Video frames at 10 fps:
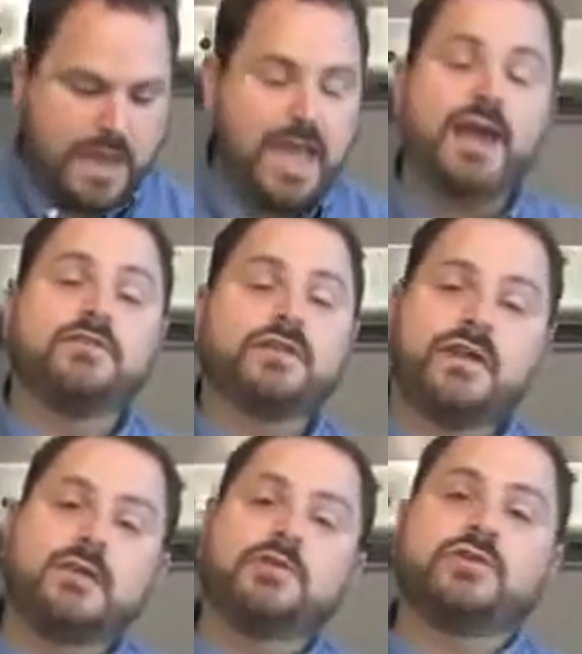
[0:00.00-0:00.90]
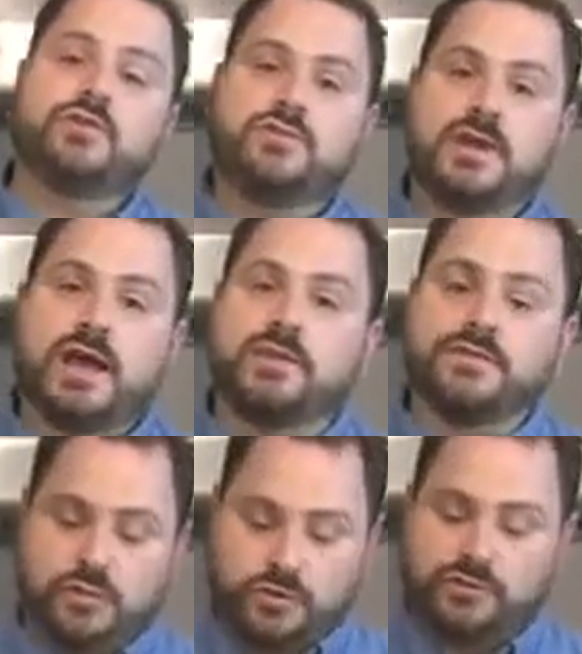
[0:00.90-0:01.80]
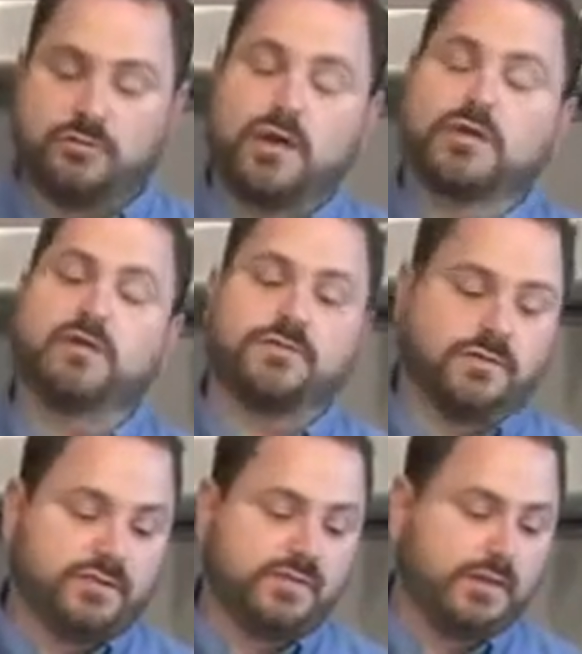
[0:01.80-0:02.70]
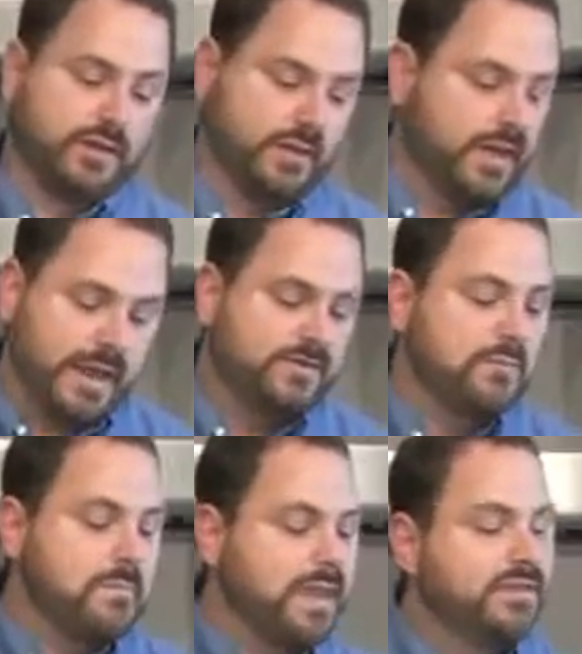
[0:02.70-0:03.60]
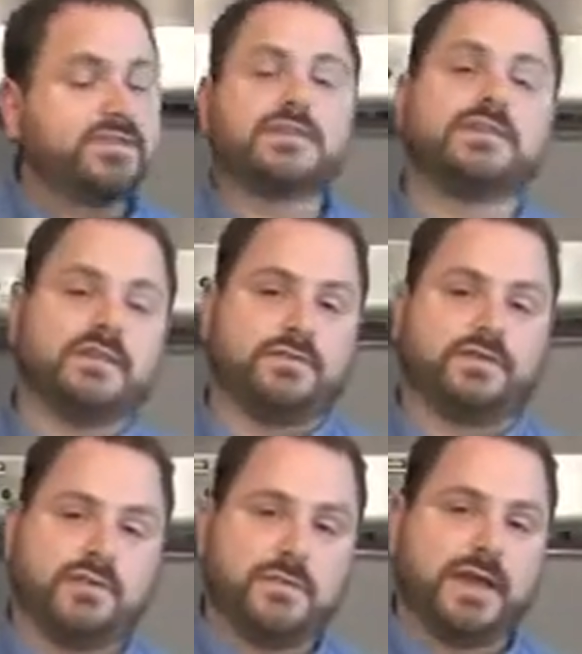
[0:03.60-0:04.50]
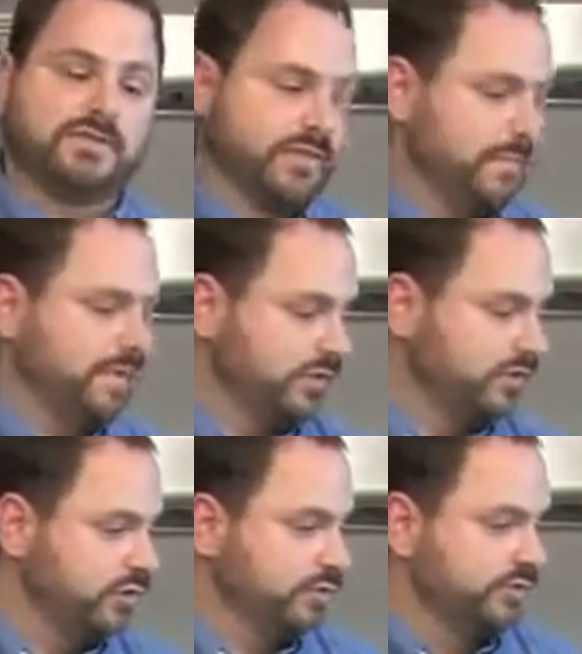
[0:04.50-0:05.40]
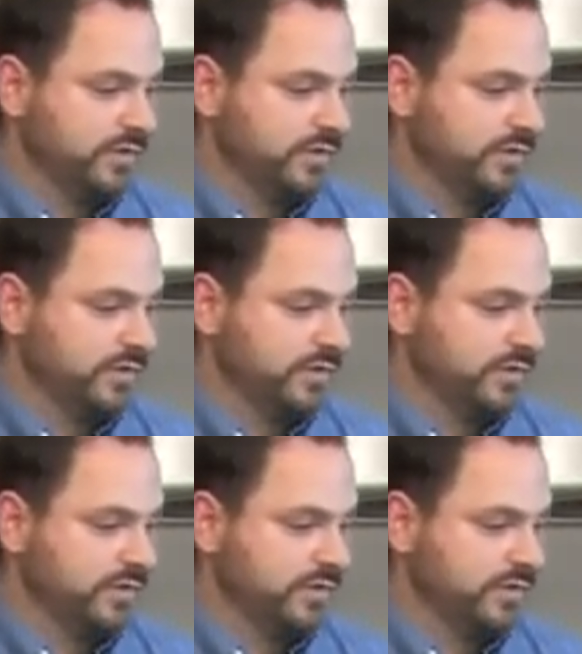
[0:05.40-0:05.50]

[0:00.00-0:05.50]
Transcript: Every time you use your knife, you should run it over a steel. It's amazing the difference it makes. It makes a huge